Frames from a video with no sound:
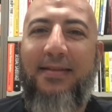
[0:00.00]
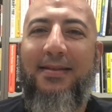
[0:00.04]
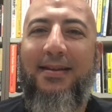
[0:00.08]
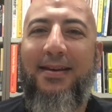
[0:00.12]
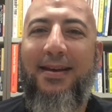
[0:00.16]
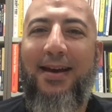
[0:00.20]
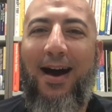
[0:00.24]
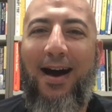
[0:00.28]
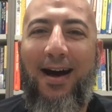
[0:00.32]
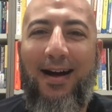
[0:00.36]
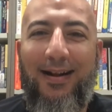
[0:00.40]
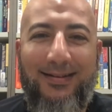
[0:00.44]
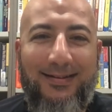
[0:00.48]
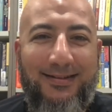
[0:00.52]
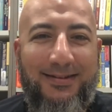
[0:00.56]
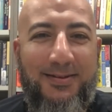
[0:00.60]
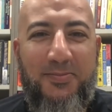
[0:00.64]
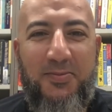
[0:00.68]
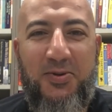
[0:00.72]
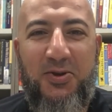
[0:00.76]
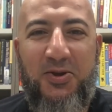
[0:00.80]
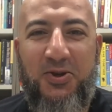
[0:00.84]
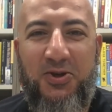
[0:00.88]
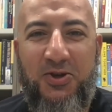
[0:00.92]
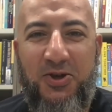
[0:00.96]
The
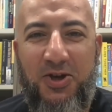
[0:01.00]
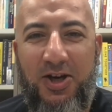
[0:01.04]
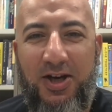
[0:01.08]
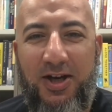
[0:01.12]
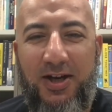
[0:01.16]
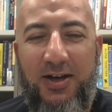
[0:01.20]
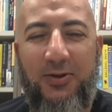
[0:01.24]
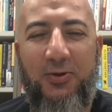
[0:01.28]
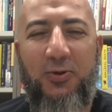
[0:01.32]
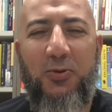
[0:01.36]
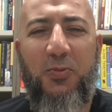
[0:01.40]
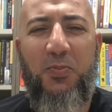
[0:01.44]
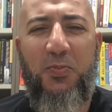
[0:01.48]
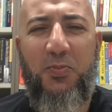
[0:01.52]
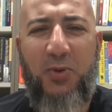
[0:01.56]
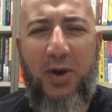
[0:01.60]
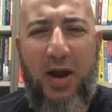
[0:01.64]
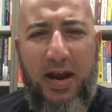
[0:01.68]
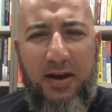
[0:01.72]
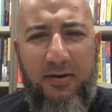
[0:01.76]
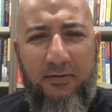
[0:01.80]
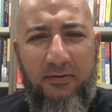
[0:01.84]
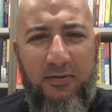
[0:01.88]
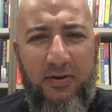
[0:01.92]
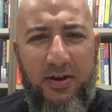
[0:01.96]
Ultimate Journey to
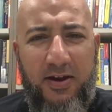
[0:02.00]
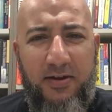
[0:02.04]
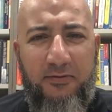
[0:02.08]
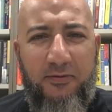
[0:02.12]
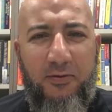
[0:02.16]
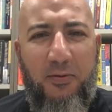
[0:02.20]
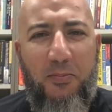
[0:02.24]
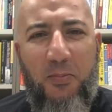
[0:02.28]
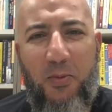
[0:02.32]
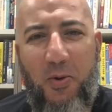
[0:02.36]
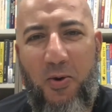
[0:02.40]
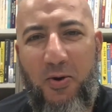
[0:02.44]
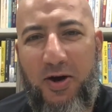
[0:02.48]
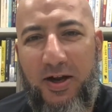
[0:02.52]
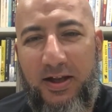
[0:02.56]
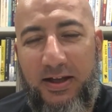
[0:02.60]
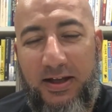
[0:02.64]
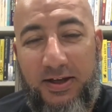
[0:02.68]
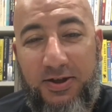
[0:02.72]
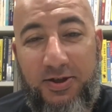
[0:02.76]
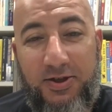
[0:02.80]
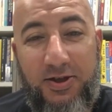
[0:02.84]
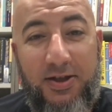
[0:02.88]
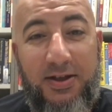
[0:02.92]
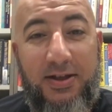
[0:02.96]
Break Free from Porn
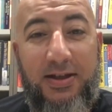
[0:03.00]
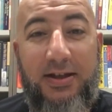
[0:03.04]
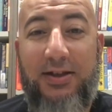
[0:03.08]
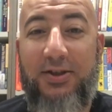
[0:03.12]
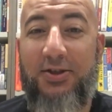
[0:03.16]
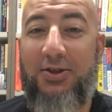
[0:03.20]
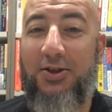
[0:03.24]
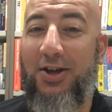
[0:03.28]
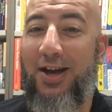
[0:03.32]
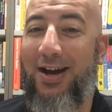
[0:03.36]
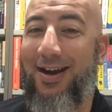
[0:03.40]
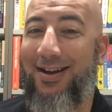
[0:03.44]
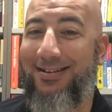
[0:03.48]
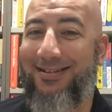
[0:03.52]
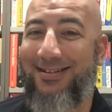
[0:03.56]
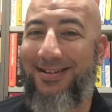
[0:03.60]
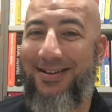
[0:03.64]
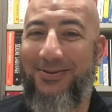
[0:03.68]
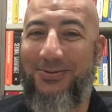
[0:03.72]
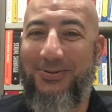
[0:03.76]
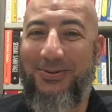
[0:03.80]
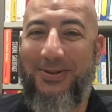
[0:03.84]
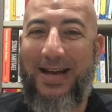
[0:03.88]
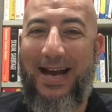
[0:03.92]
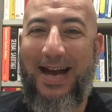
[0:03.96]
Addiction
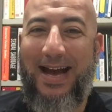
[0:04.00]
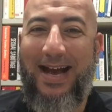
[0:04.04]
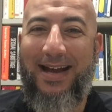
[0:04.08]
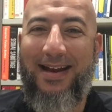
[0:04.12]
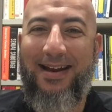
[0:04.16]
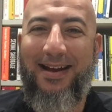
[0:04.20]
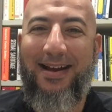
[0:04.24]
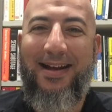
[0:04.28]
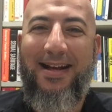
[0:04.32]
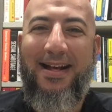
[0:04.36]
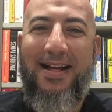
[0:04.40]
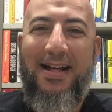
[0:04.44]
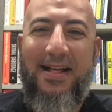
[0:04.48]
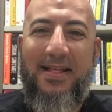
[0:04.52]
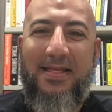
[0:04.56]
Insha'Allah Ta'ala